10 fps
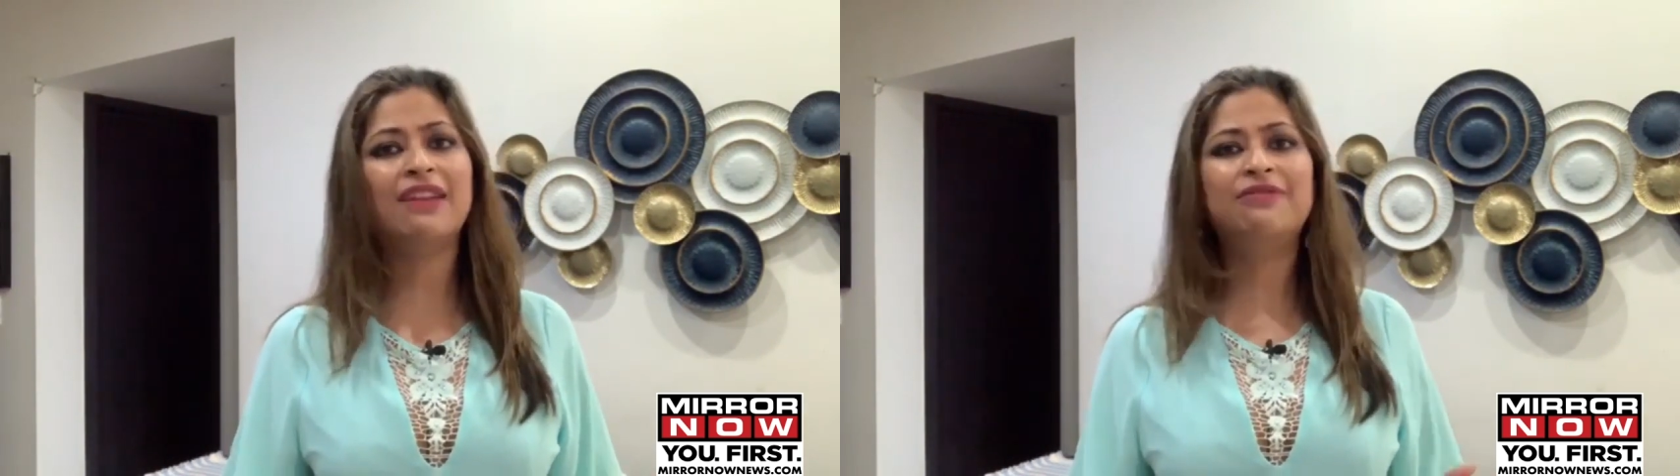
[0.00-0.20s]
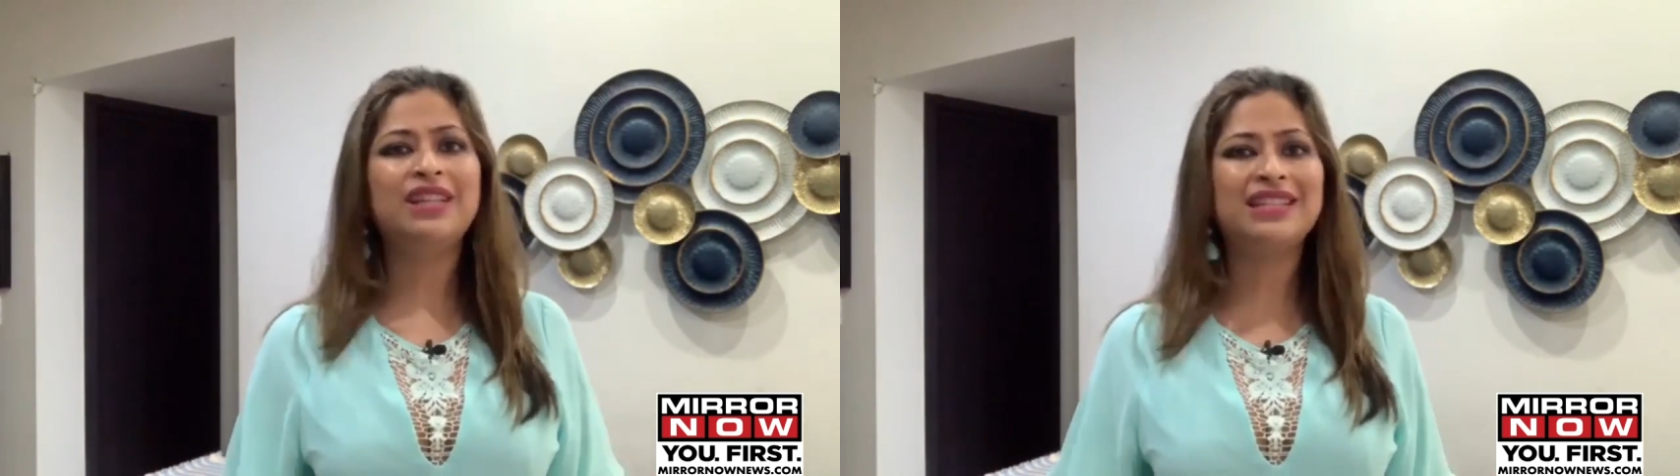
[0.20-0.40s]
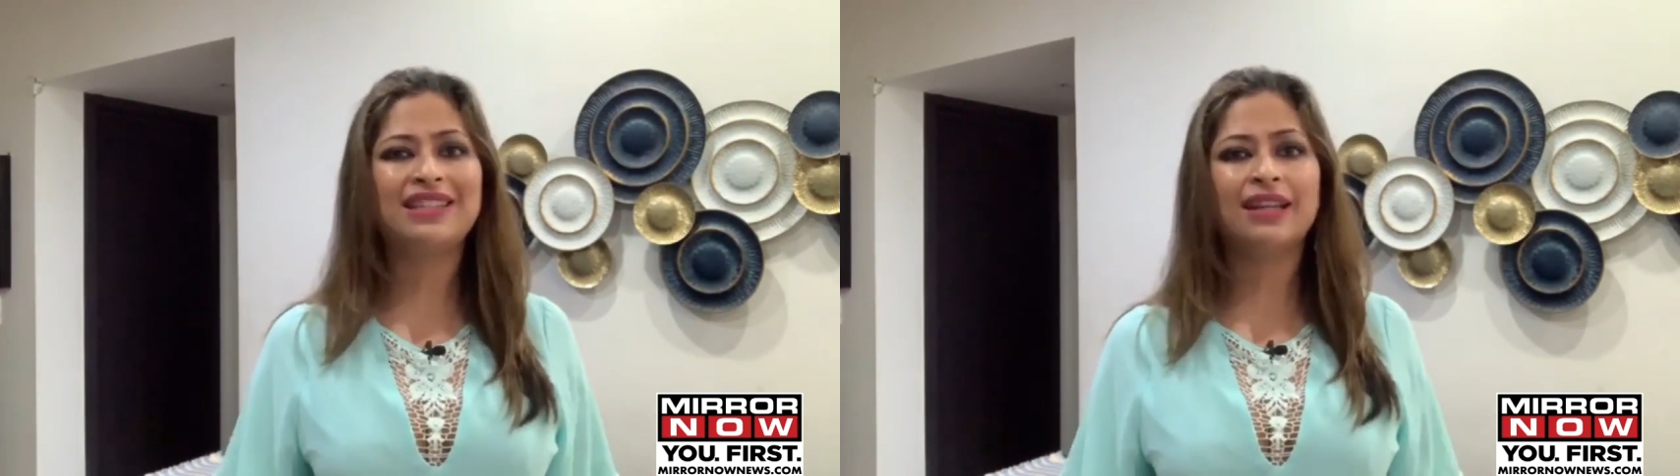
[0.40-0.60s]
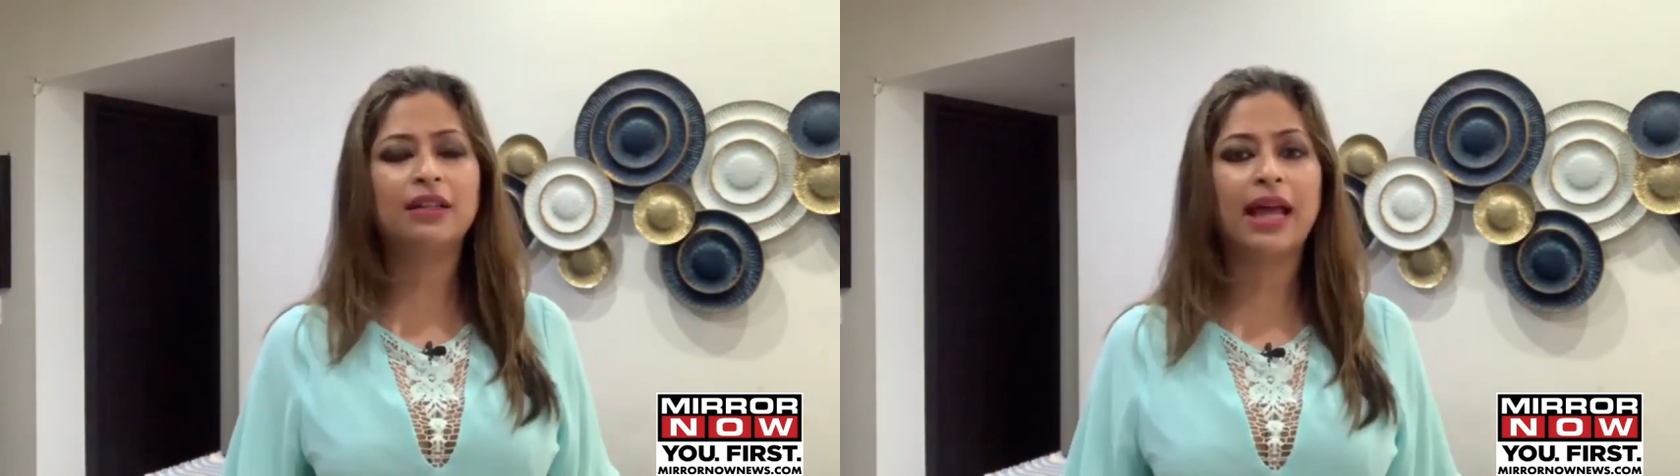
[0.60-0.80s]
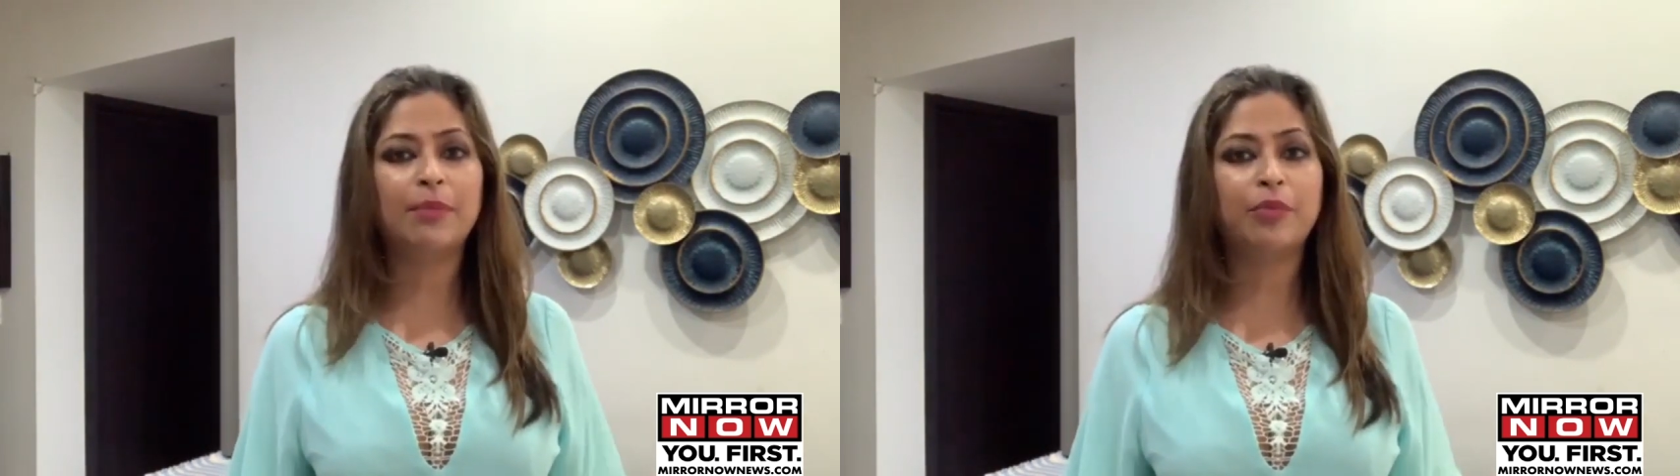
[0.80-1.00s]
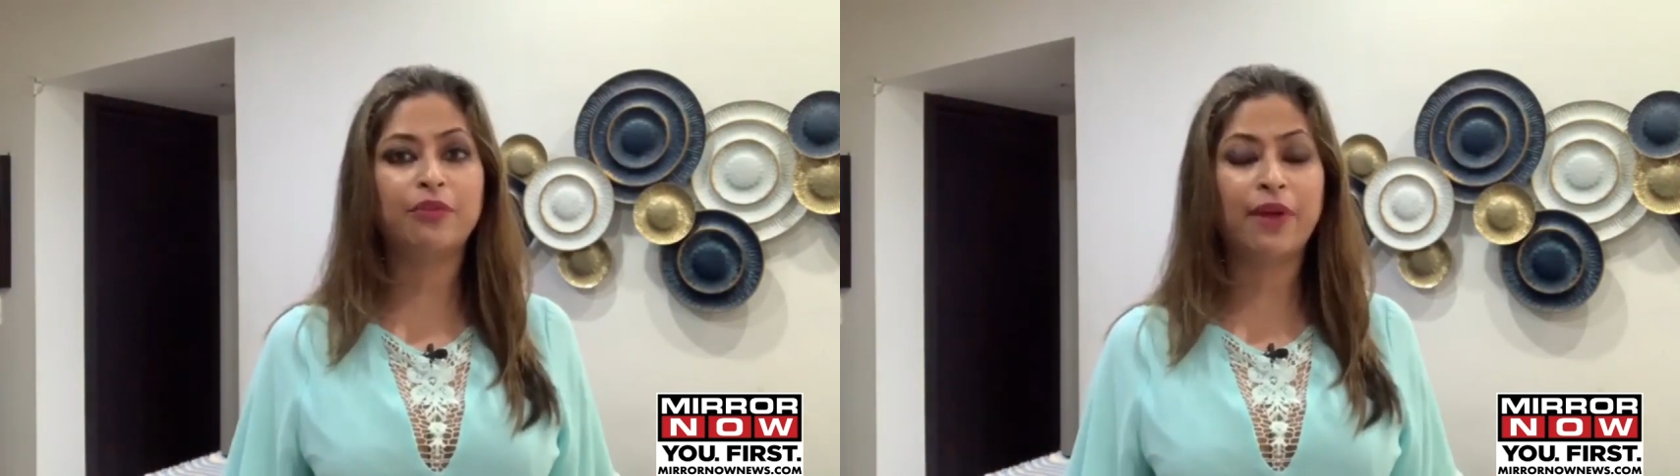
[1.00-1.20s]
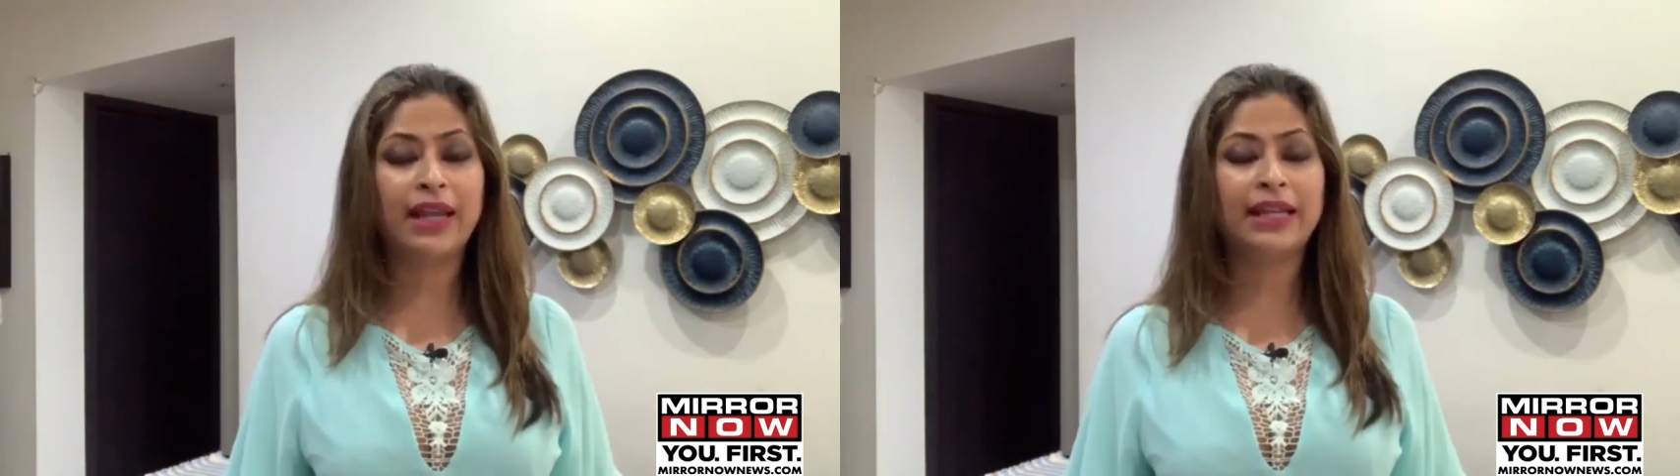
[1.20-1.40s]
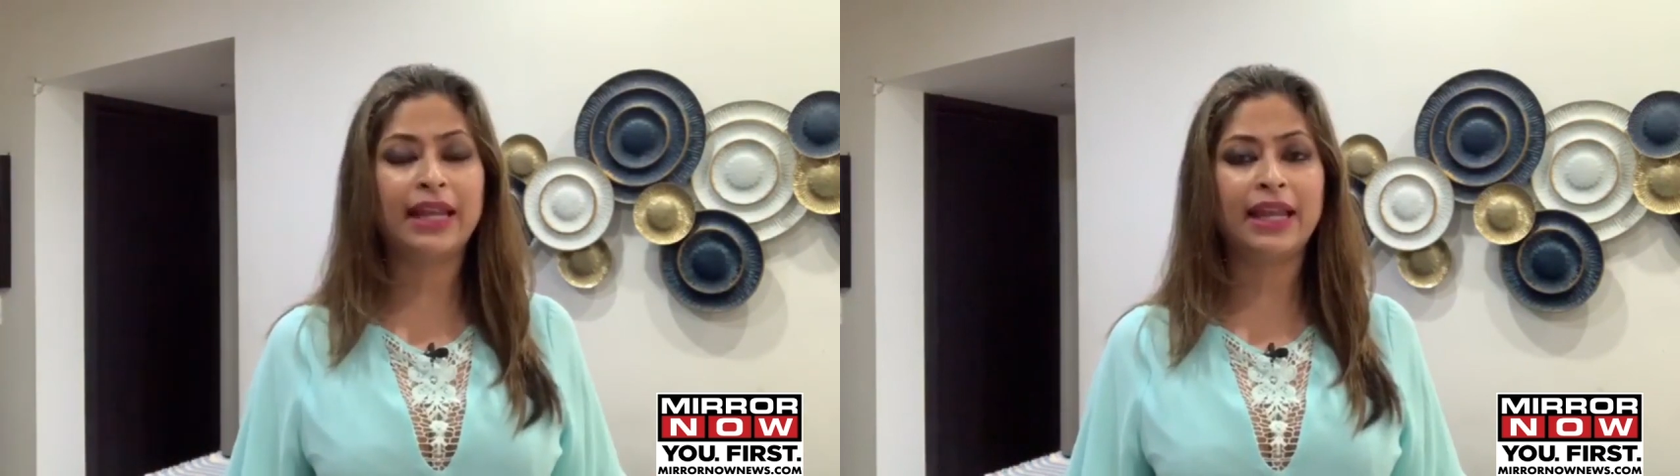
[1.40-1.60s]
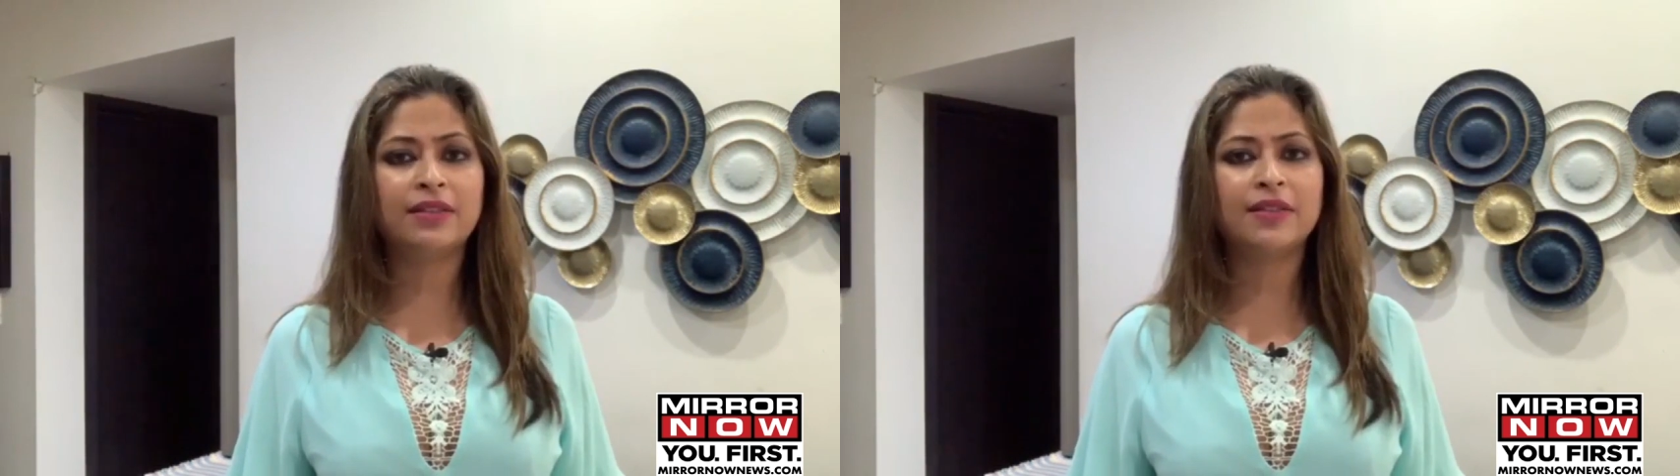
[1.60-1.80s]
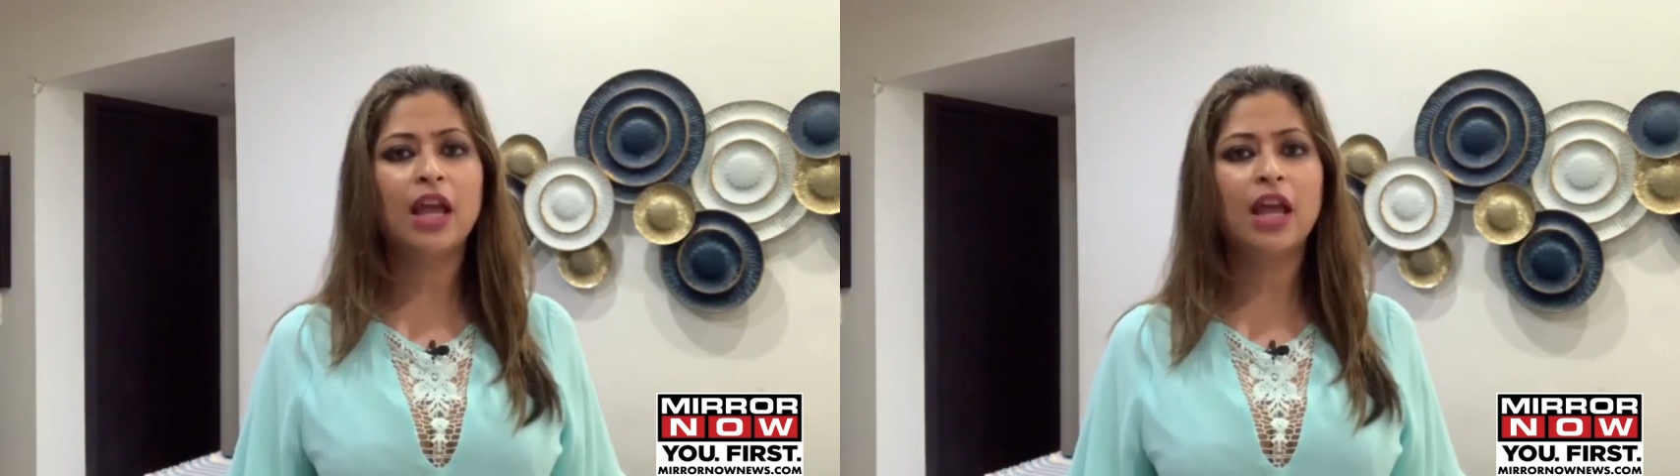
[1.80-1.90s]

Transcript: every single high-profile case